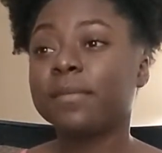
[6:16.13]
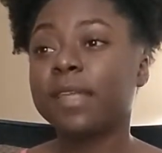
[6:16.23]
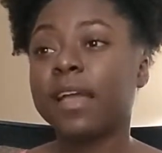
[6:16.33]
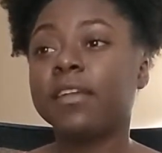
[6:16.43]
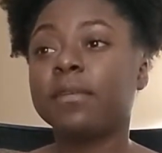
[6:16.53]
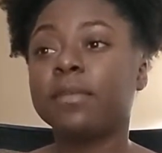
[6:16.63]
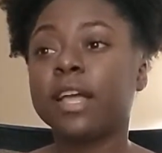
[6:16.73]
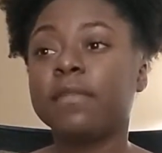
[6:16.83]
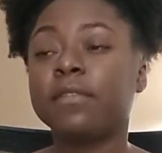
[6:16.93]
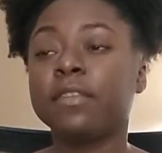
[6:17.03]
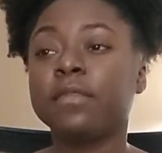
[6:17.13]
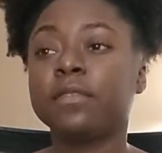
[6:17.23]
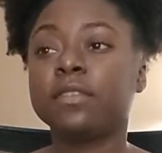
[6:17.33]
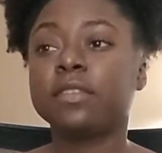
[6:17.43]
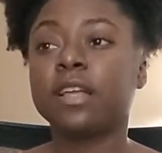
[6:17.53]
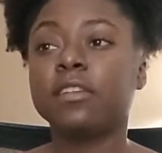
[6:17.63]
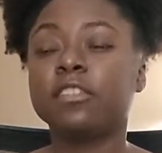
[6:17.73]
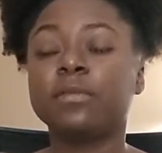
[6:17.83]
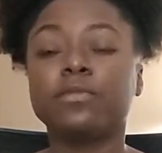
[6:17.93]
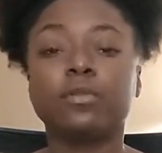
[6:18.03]
I could apply for different
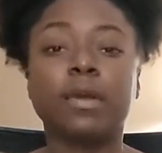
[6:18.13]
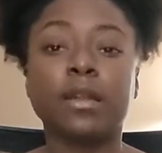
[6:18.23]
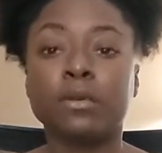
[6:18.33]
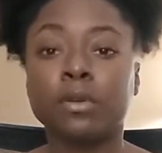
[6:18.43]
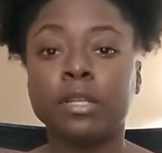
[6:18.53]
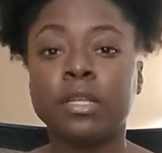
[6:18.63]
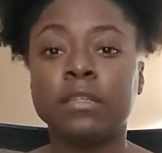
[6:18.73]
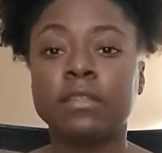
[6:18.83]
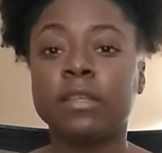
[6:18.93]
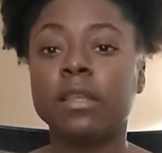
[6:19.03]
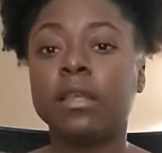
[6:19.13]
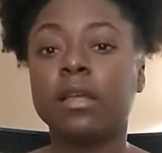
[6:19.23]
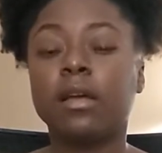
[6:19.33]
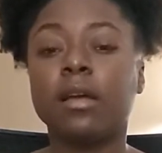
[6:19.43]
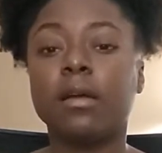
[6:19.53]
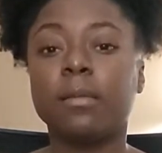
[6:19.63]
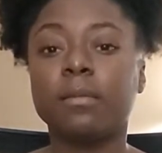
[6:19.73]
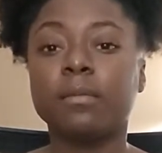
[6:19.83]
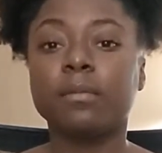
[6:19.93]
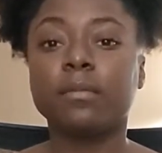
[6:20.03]
scholarships for minorities.
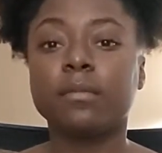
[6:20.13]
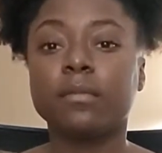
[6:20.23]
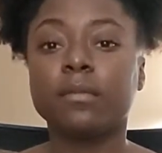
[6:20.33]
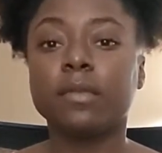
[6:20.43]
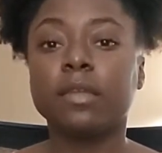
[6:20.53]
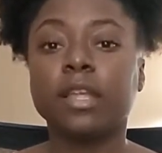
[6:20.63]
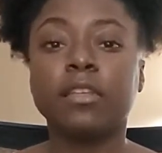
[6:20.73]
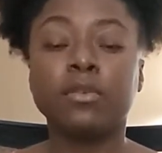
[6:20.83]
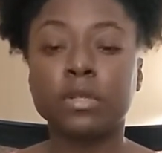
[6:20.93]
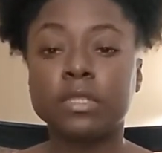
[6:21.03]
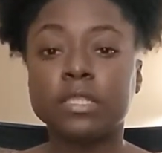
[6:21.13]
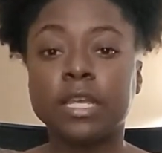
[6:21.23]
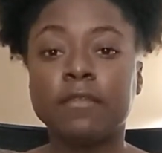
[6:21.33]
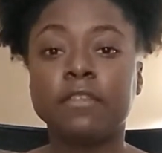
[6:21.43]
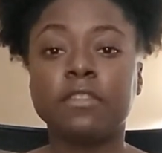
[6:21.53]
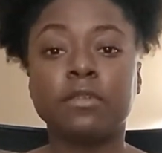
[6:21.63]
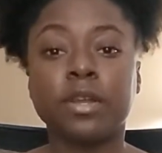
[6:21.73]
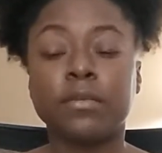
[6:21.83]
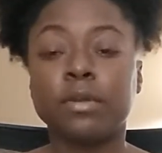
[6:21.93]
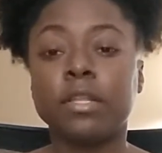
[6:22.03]
And UNCF is a
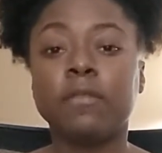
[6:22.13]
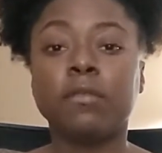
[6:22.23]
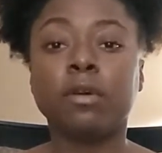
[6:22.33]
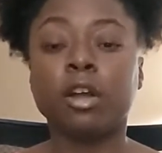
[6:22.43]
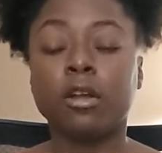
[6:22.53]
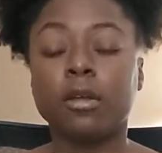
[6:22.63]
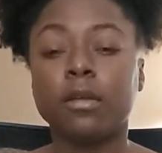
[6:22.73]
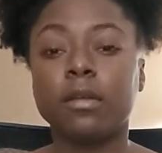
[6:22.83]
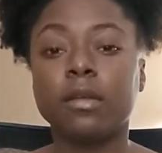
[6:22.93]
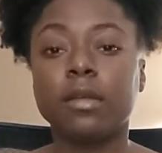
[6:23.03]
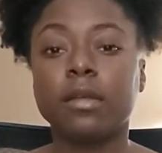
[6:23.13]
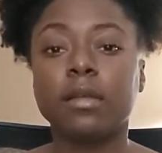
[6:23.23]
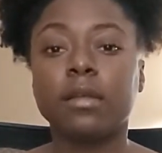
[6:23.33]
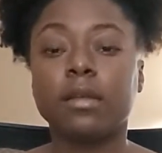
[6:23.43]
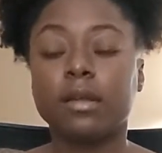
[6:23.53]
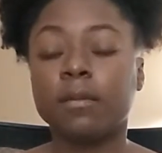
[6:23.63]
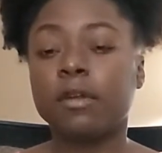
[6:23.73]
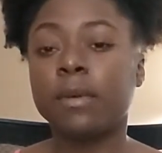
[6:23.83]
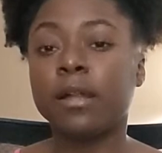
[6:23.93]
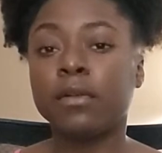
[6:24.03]
great one if you are a
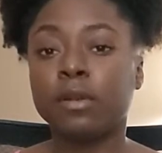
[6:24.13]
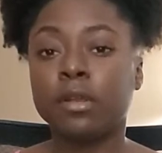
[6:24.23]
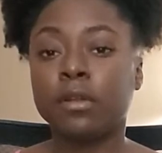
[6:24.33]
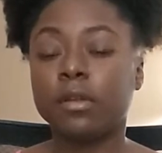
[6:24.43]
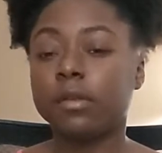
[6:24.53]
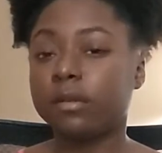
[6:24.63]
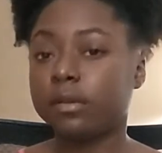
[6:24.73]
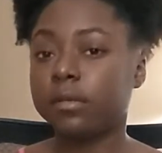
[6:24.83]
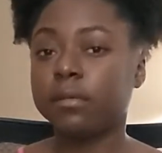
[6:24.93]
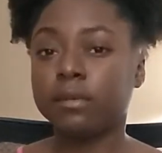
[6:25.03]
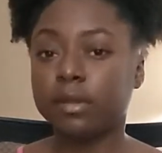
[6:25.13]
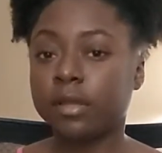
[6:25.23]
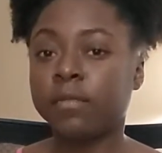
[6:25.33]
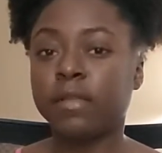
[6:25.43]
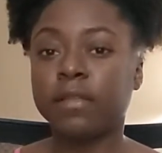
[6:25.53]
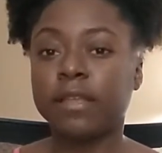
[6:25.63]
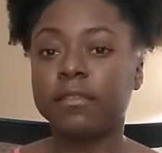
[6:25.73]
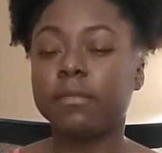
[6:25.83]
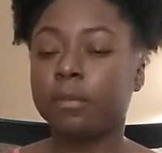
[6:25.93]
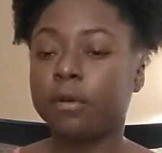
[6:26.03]
minority or if that's
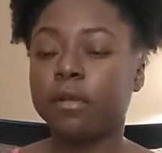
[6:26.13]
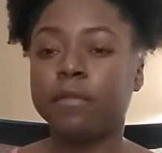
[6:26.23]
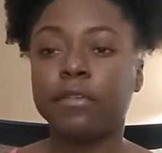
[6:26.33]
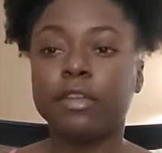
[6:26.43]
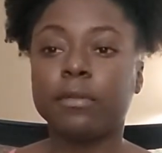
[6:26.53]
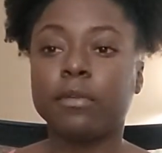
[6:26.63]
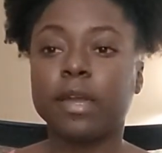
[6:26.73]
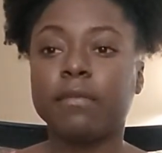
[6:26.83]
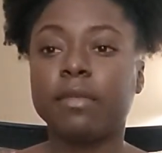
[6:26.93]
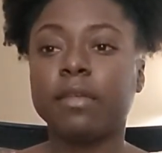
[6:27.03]
a part of your demographic.